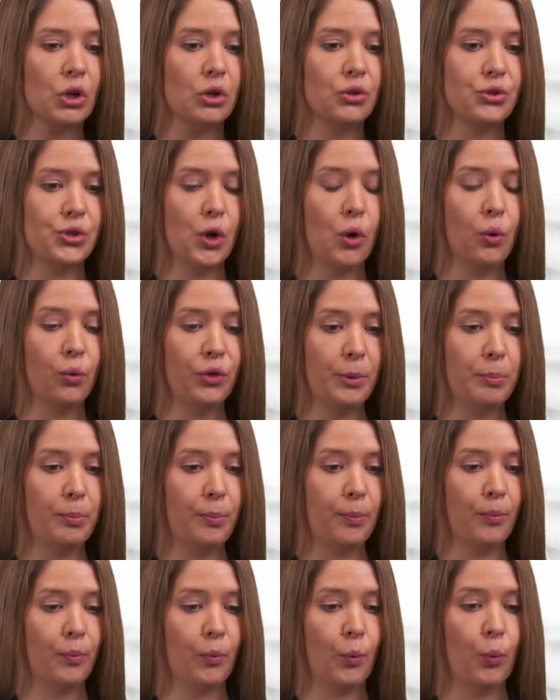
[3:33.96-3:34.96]
So the,
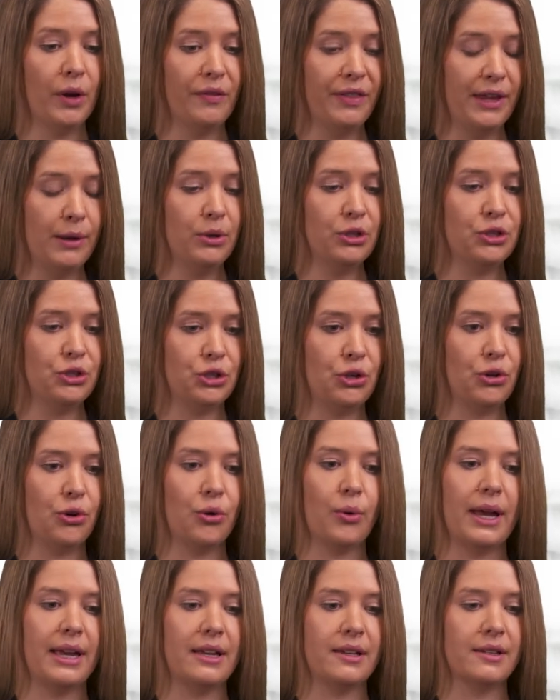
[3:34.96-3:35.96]
what they would
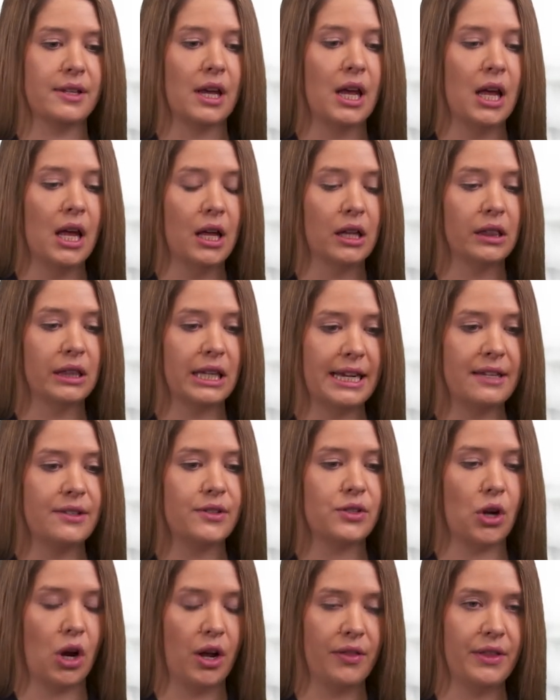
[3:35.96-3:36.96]
do is
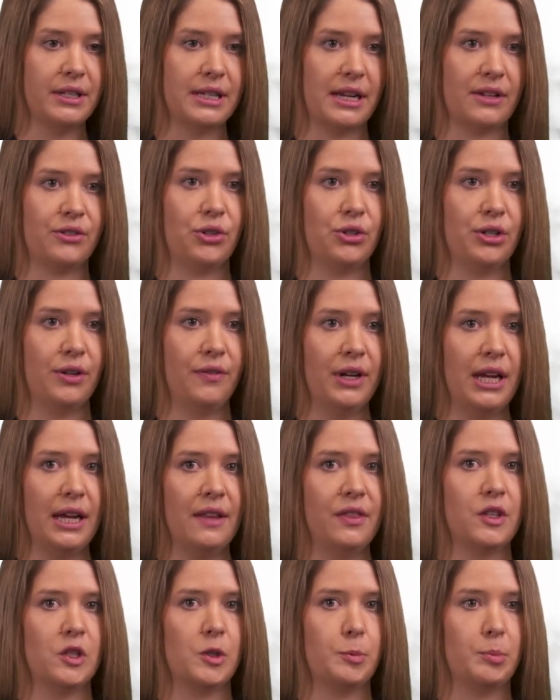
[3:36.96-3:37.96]
list on the death
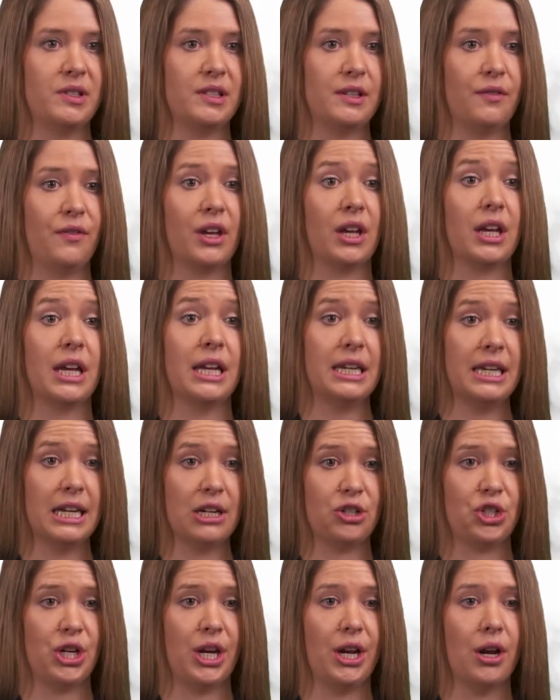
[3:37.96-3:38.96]
certificate the specific
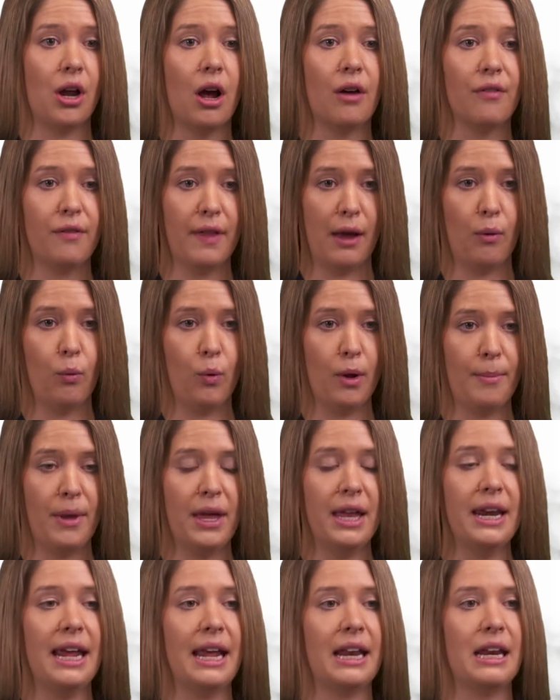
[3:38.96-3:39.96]
condition of that
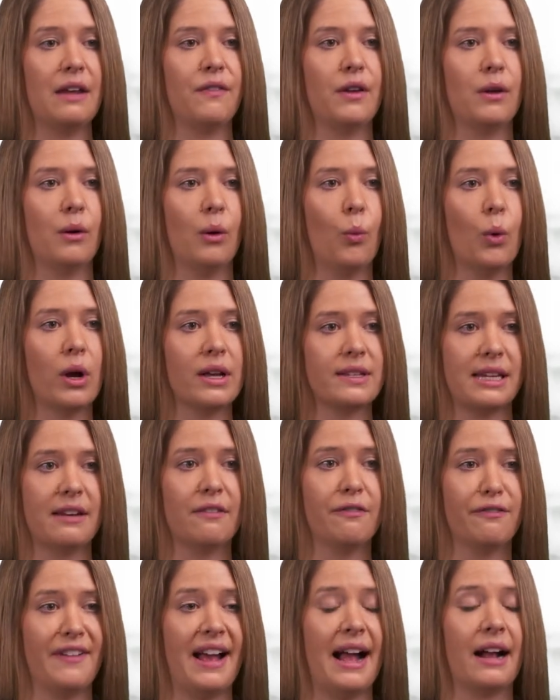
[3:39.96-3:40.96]
woman and if it was
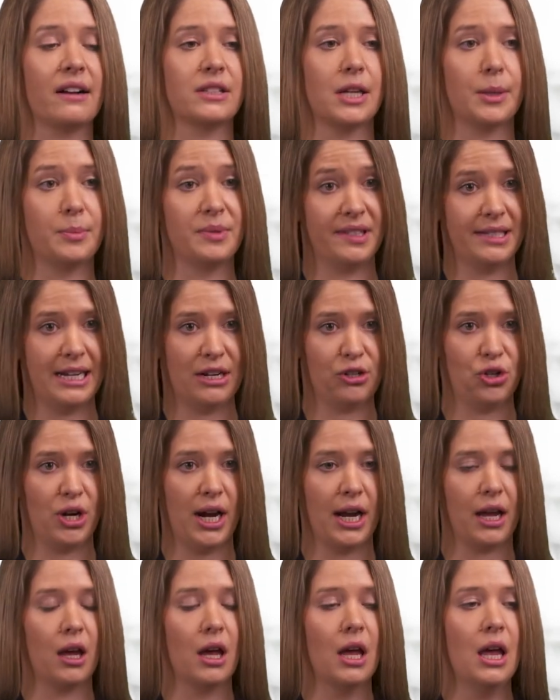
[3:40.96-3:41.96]
in fact
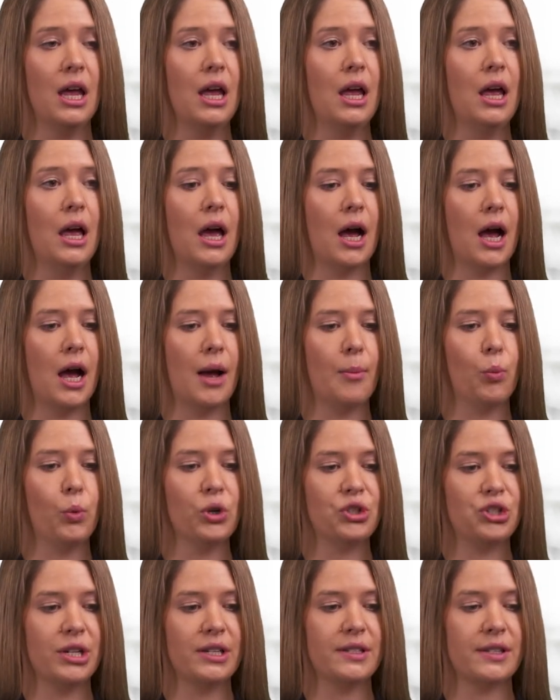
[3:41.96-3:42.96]
obstetric, um,
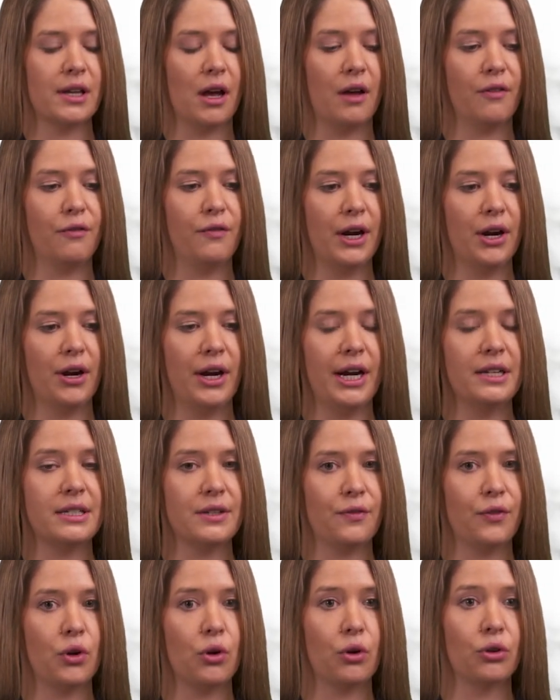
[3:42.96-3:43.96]
which is a very
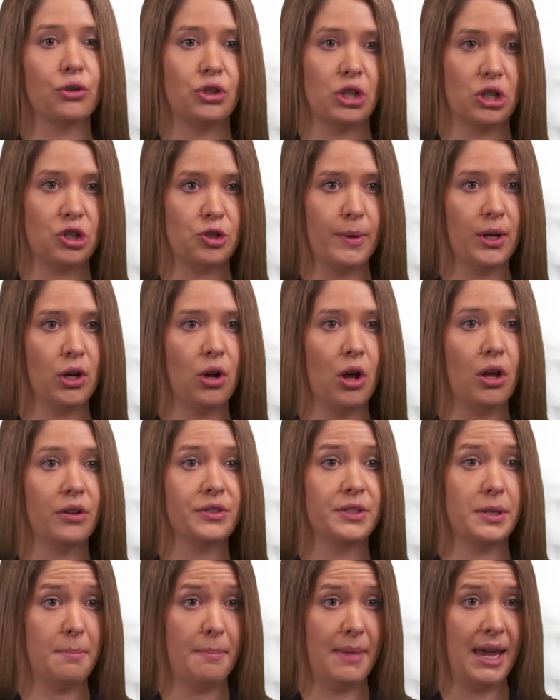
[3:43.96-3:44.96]
difficult judgment call
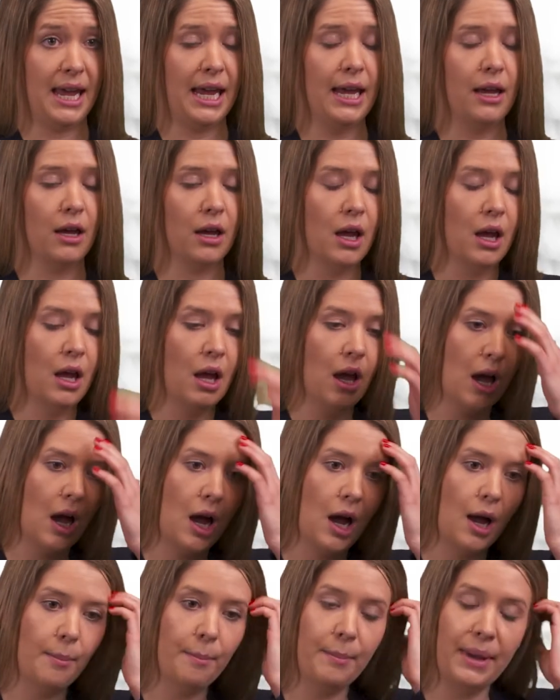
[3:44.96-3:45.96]
to make
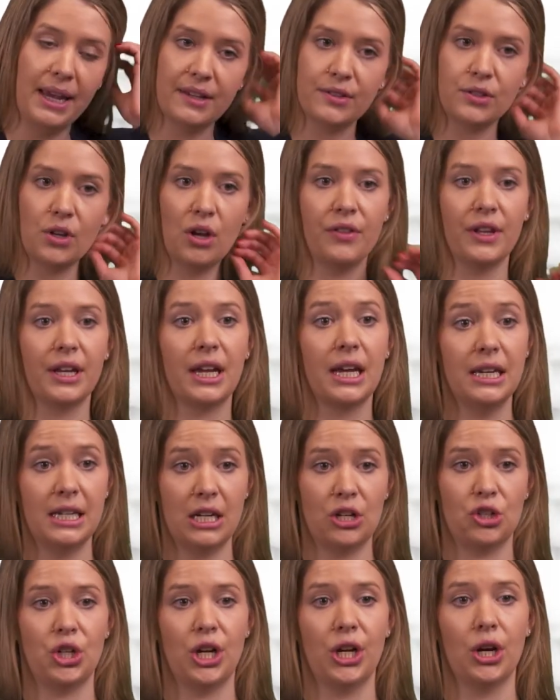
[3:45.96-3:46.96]
um, based on the
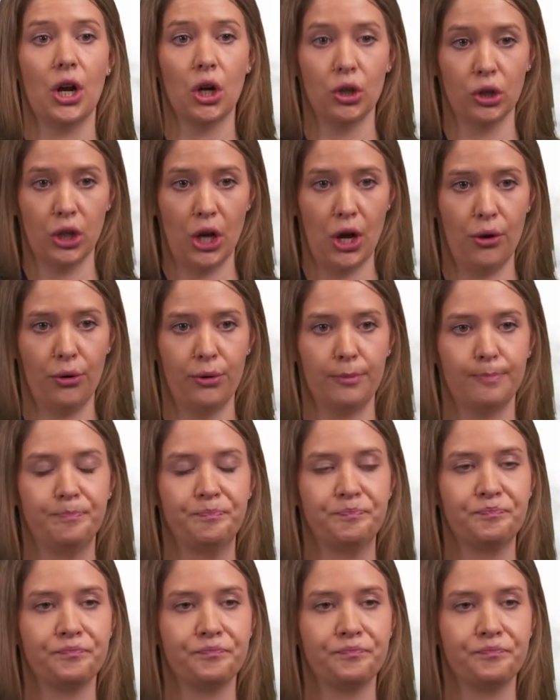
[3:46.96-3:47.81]
condition alone.